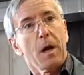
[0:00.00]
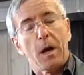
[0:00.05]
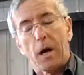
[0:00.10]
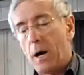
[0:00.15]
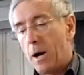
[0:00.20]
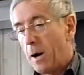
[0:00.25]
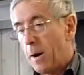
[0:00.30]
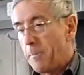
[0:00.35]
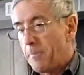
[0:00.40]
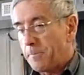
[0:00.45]

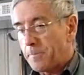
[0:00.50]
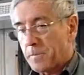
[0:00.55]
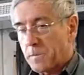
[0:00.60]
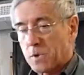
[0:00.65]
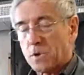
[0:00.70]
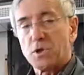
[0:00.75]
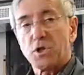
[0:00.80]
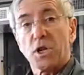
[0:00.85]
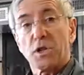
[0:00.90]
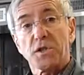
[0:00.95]

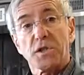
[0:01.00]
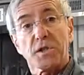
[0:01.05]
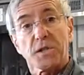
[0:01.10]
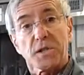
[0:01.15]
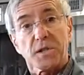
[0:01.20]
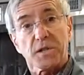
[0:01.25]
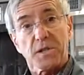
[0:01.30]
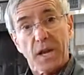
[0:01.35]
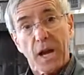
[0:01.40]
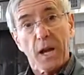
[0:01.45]
To just
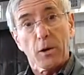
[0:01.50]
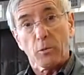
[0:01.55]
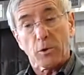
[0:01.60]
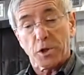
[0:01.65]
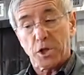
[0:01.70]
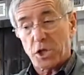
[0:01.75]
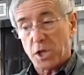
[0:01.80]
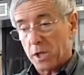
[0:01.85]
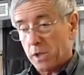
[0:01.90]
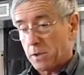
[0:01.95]

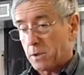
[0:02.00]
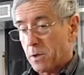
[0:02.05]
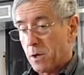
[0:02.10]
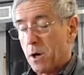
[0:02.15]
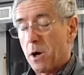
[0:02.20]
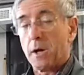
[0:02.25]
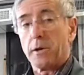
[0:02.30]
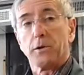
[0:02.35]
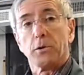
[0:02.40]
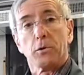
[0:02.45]
sandwich it
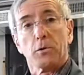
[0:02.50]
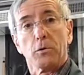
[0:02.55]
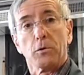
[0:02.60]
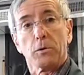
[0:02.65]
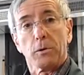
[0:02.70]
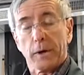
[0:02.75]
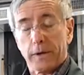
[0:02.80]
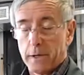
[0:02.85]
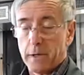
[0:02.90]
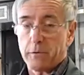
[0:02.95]
onto
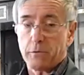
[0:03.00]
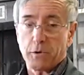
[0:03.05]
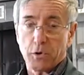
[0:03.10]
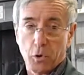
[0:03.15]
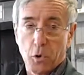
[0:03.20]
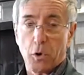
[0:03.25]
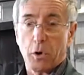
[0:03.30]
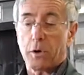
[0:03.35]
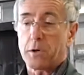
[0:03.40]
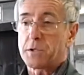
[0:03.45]
another
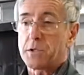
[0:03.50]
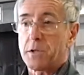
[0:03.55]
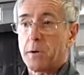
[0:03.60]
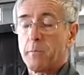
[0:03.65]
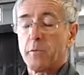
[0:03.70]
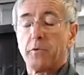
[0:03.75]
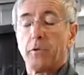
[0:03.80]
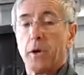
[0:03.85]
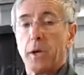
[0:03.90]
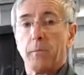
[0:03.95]
door or
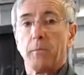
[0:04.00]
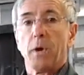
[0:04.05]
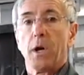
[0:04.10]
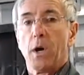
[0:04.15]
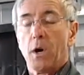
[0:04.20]
subframe